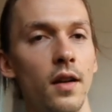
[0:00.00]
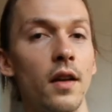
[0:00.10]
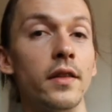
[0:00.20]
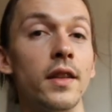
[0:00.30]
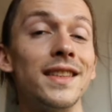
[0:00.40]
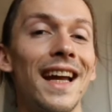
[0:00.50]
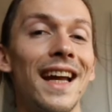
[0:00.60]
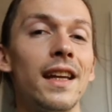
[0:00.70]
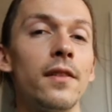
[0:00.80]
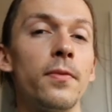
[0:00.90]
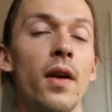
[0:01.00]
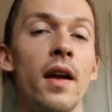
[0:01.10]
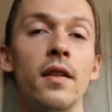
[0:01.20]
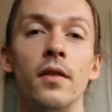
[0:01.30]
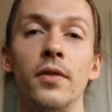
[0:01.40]
on the second
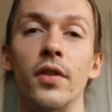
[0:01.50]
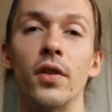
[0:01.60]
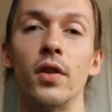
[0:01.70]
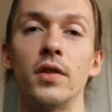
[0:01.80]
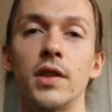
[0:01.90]
fret of the third